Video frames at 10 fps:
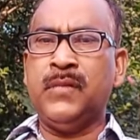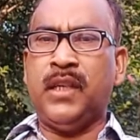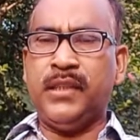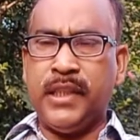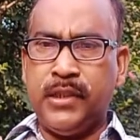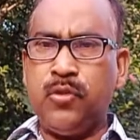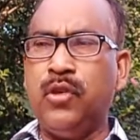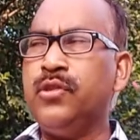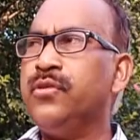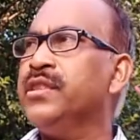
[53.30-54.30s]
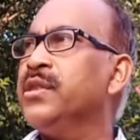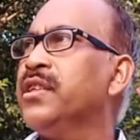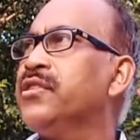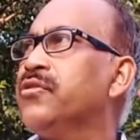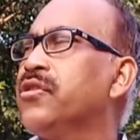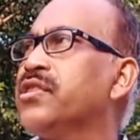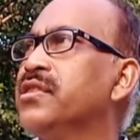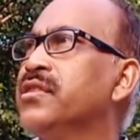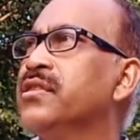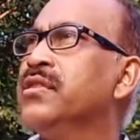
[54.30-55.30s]
as I told you in the
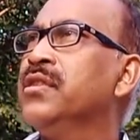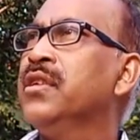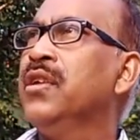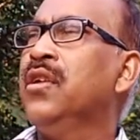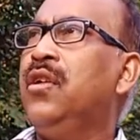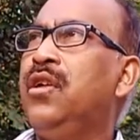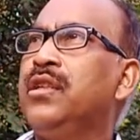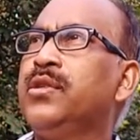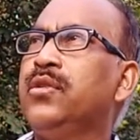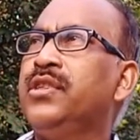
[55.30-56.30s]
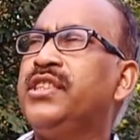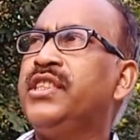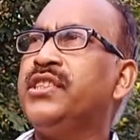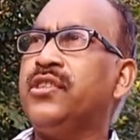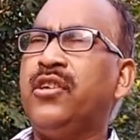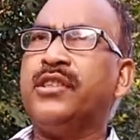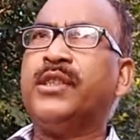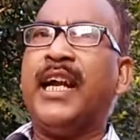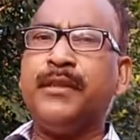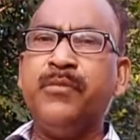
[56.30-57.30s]
introduction, although it is not
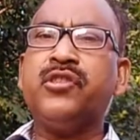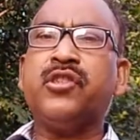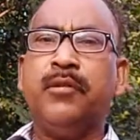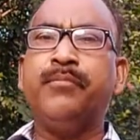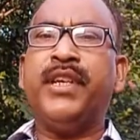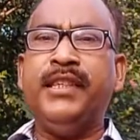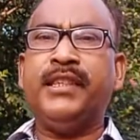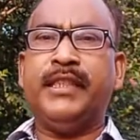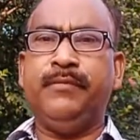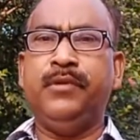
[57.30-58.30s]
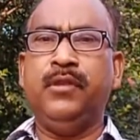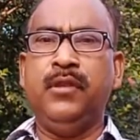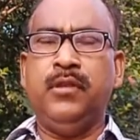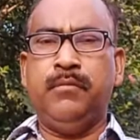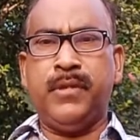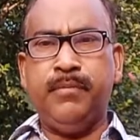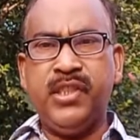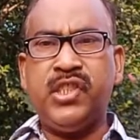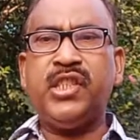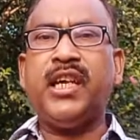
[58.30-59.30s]
that much comprehensive, but
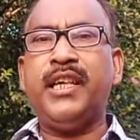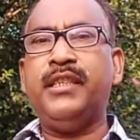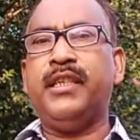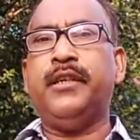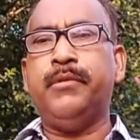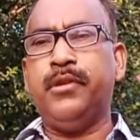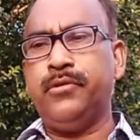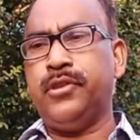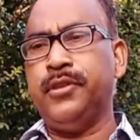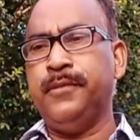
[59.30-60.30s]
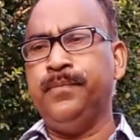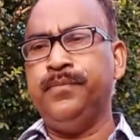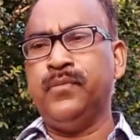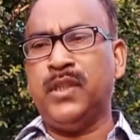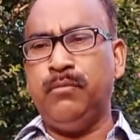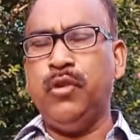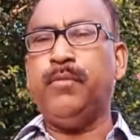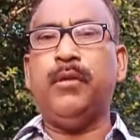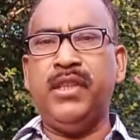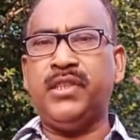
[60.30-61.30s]
basic idea about book
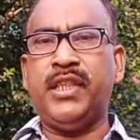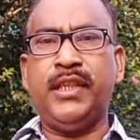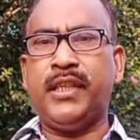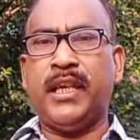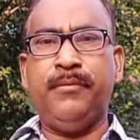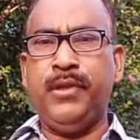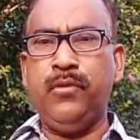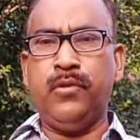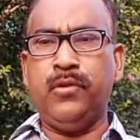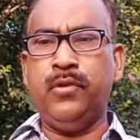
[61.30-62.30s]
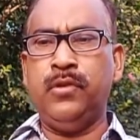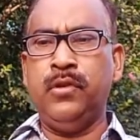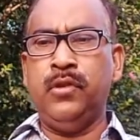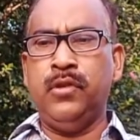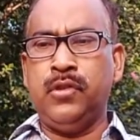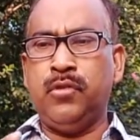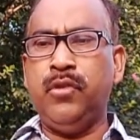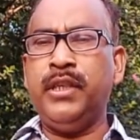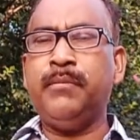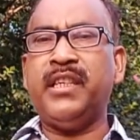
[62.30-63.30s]
publishing can be known. So
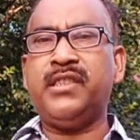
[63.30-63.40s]
going by